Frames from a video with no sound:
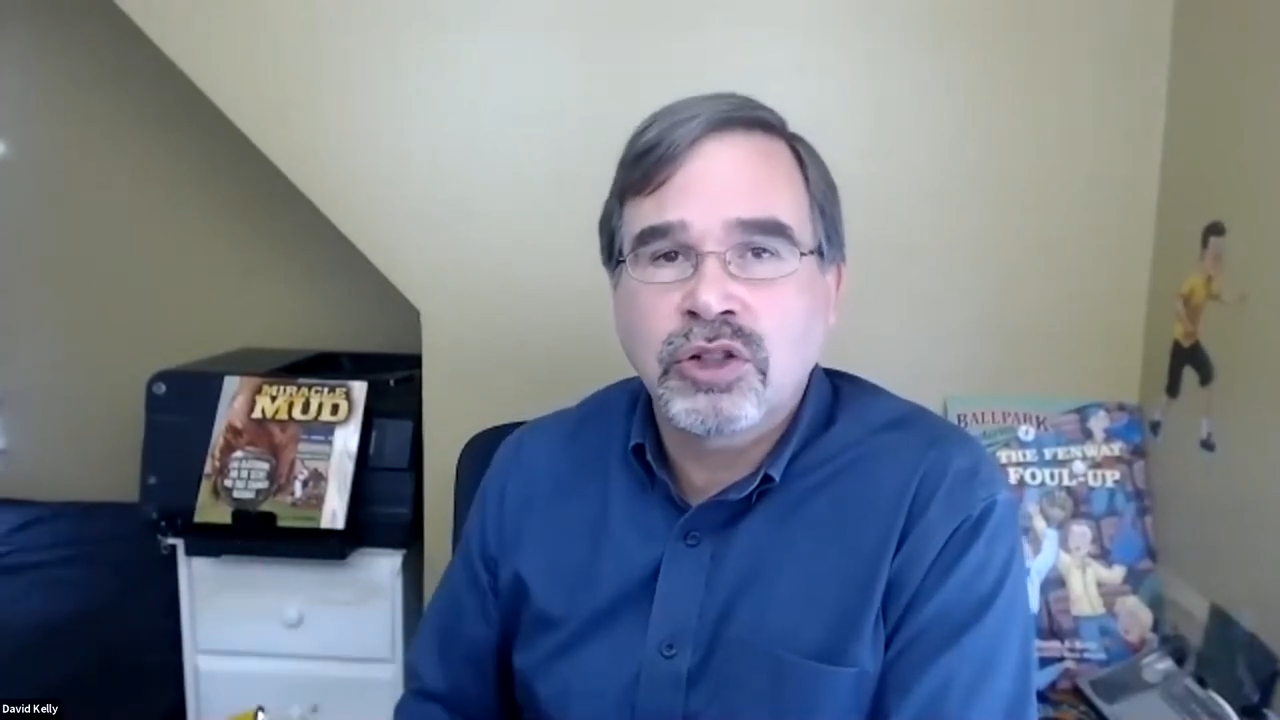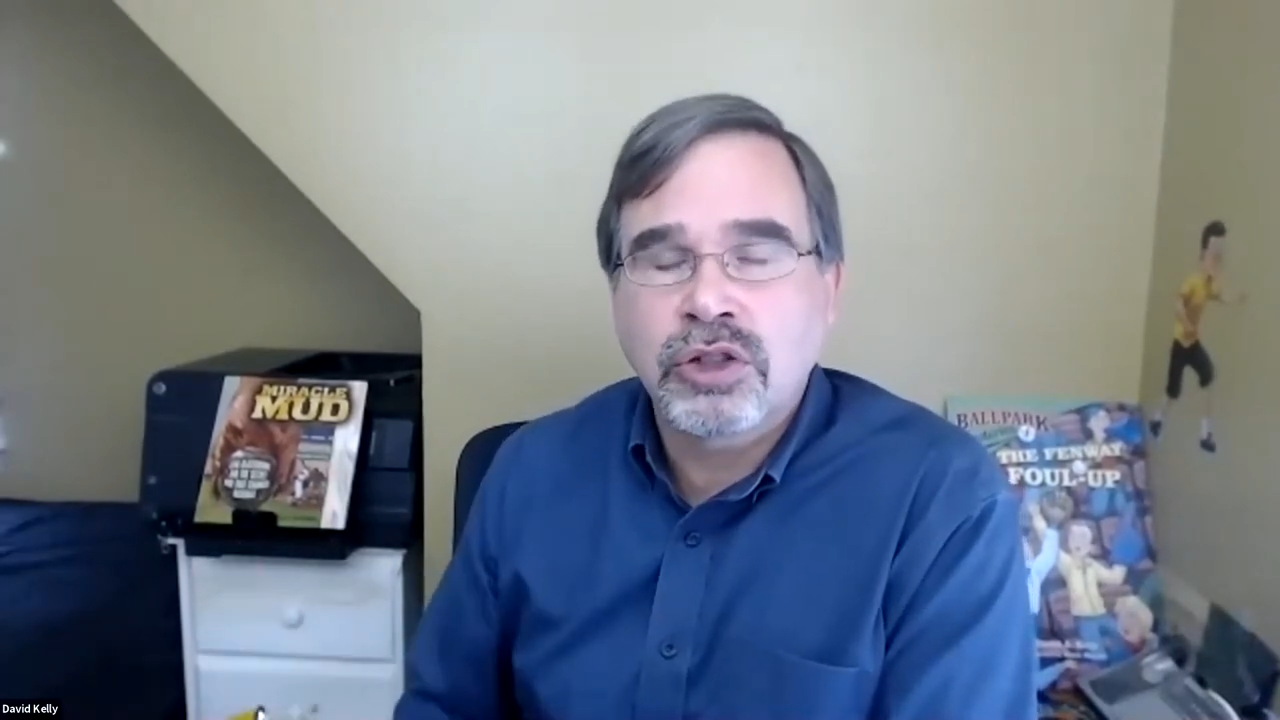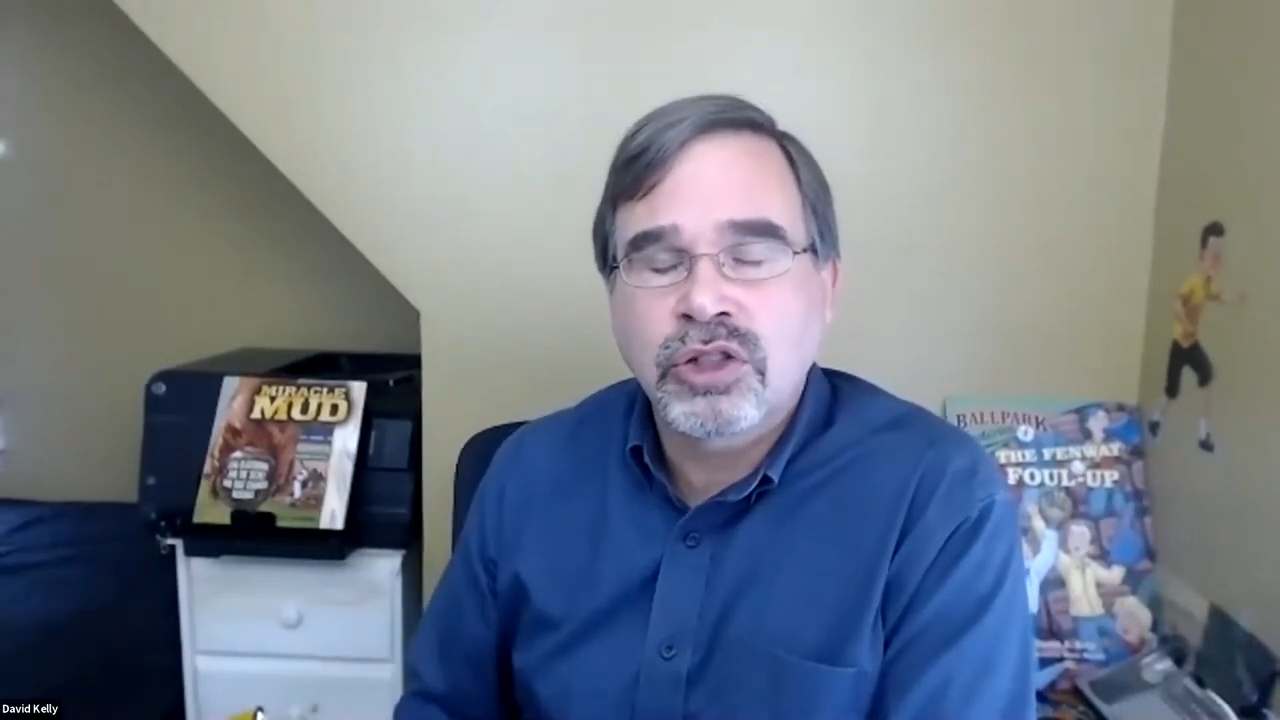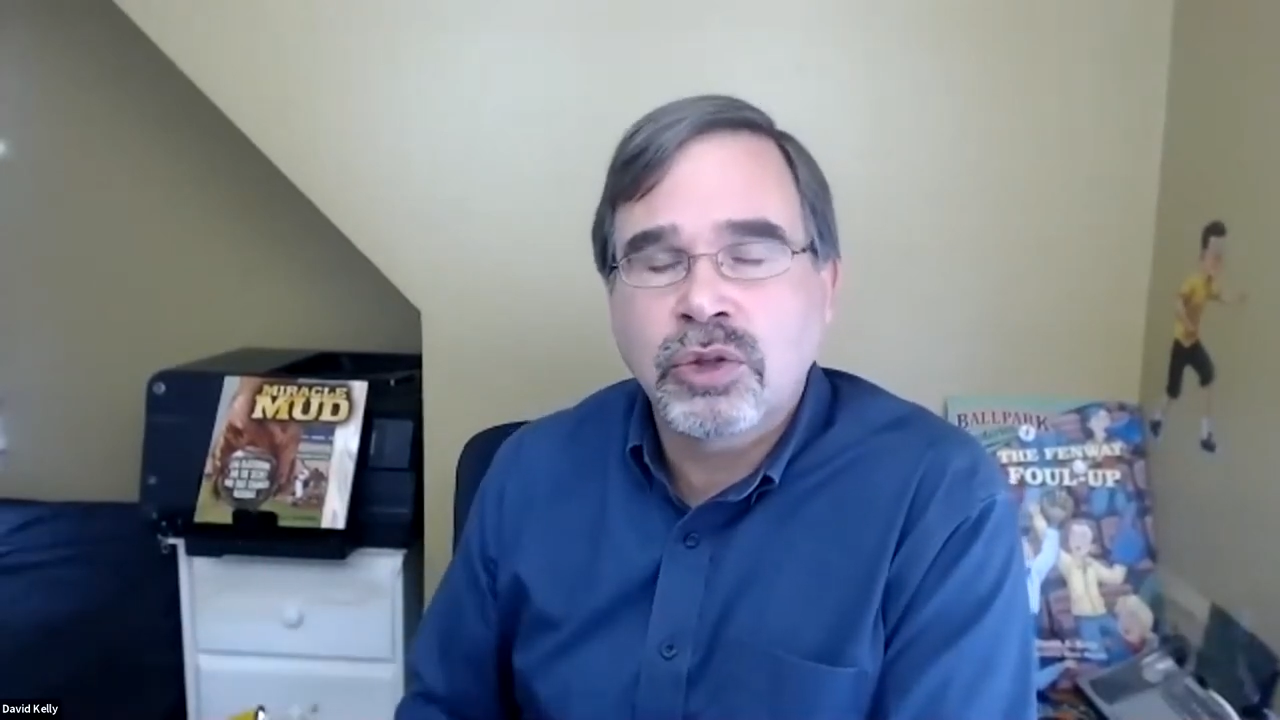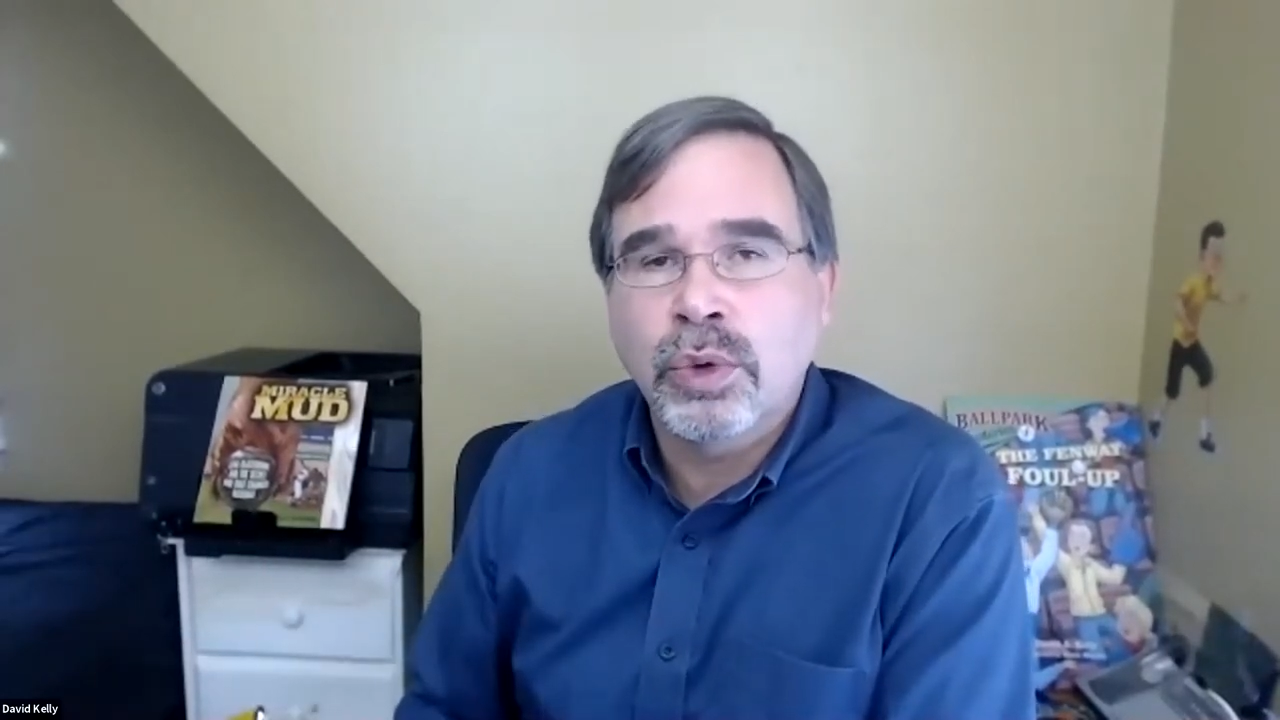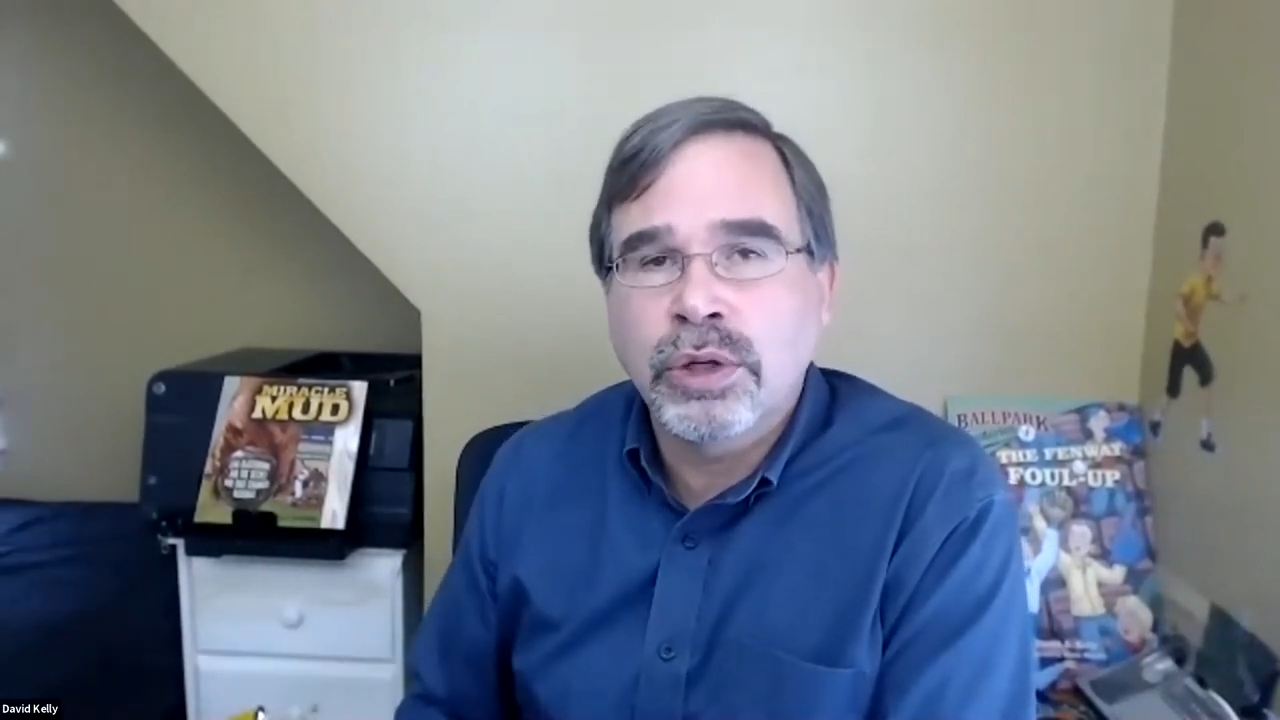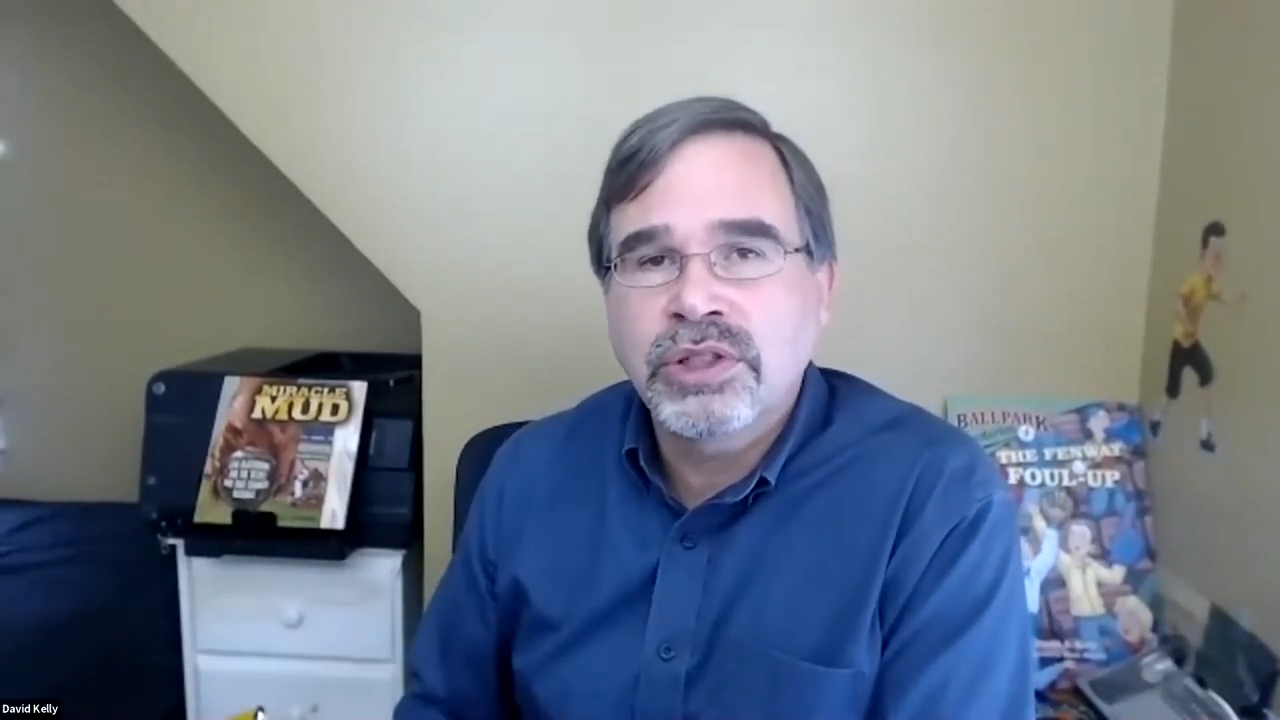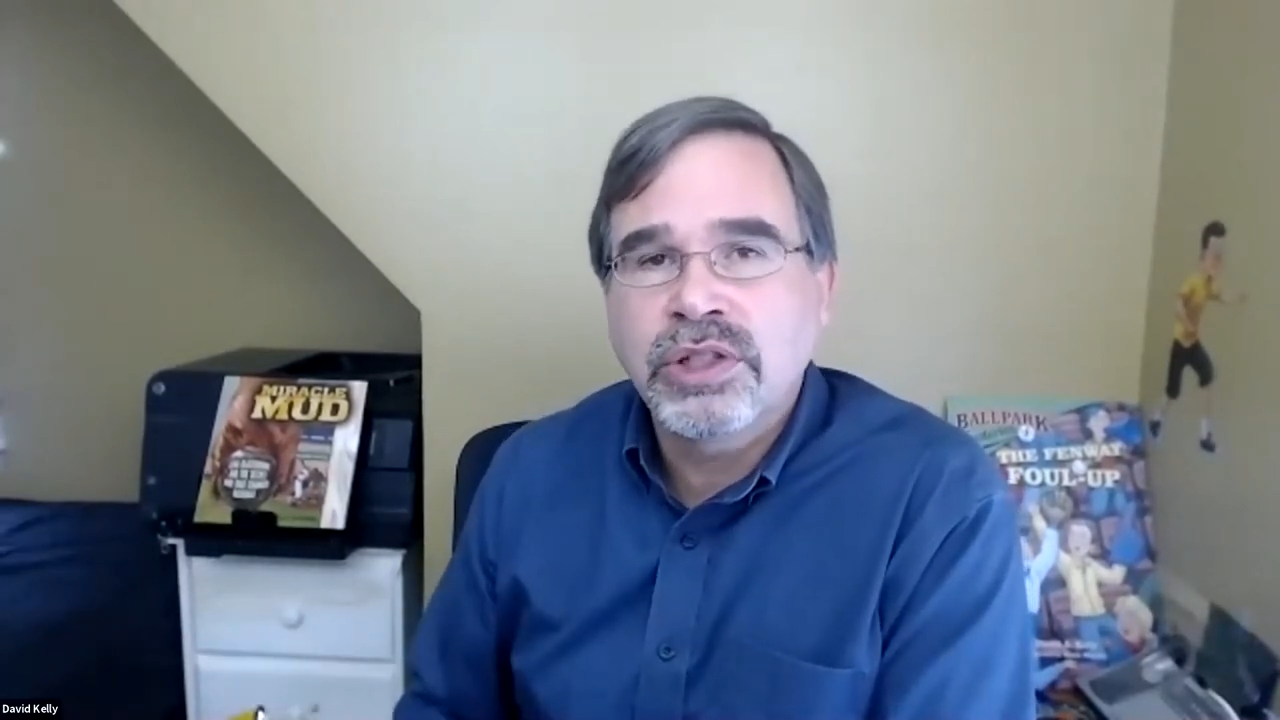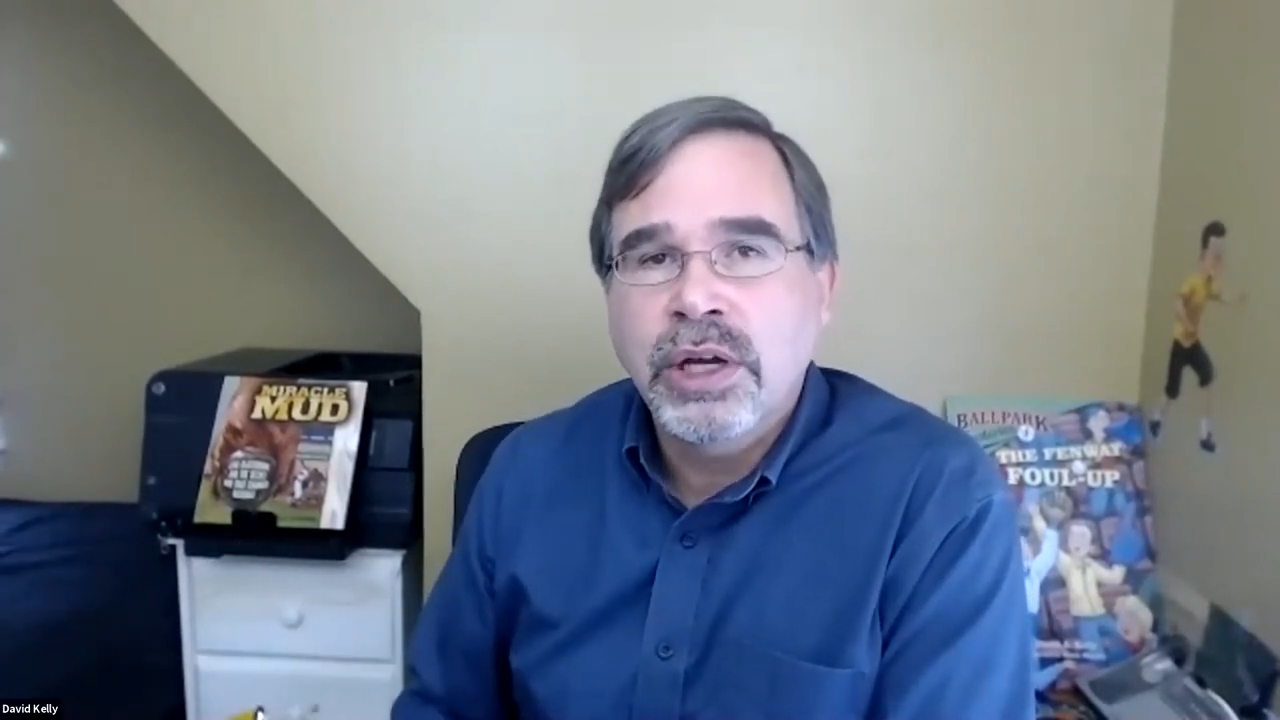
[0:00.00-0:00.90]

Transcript: or schools.